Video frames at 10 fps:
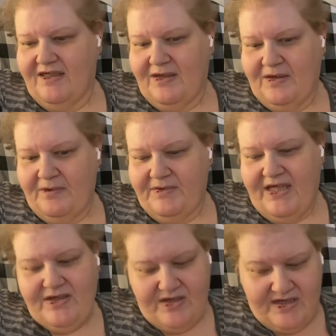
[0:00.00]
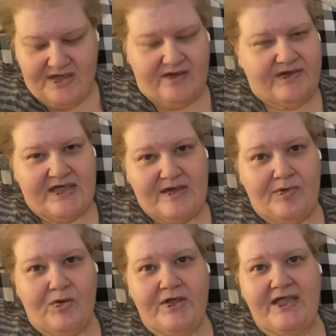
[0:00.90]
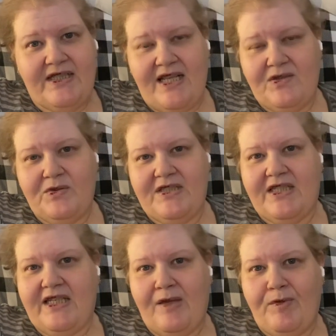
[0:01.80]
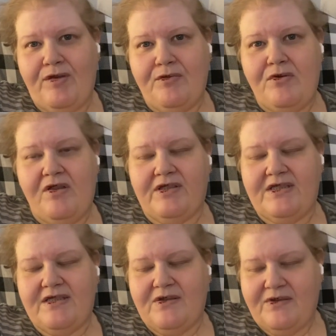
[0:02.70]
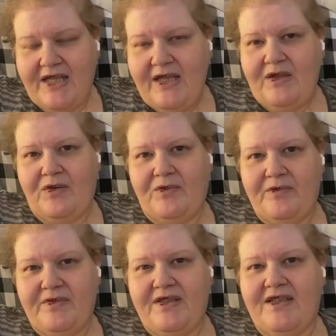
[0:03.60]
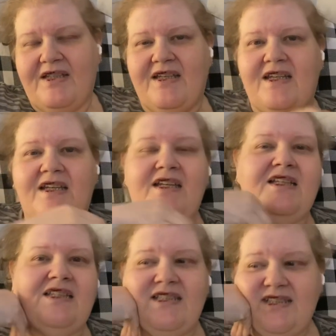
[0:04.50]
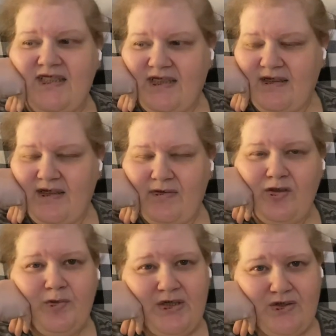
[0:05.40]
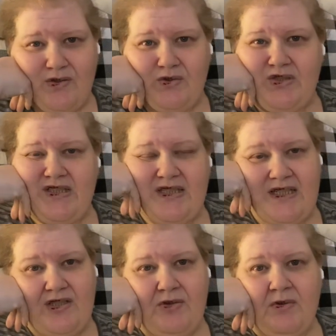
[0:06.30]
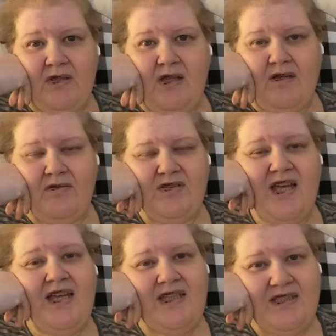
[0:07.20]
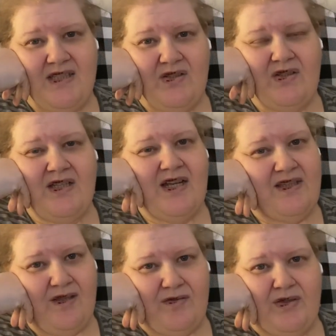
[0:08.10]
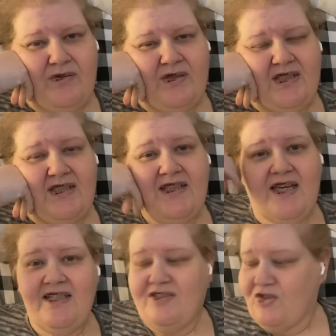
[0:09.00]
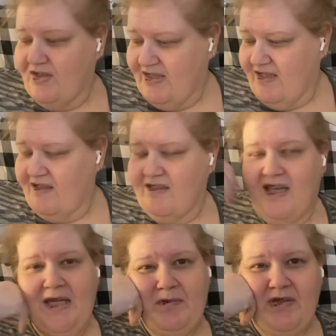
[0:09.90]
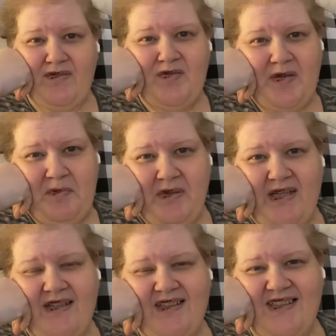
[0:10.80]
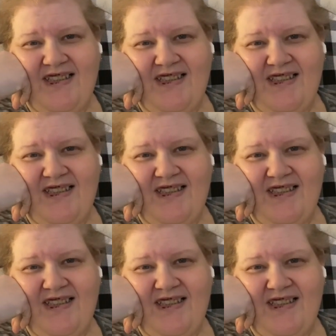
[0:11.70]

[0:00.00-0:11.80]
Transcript: Um, that's the stuff that's important, and that's what's going to get me through all this. So thank you. Listen, if nobody's told you today that you are loved, I can tell you that I love you. And as you can tell, I am loved right back.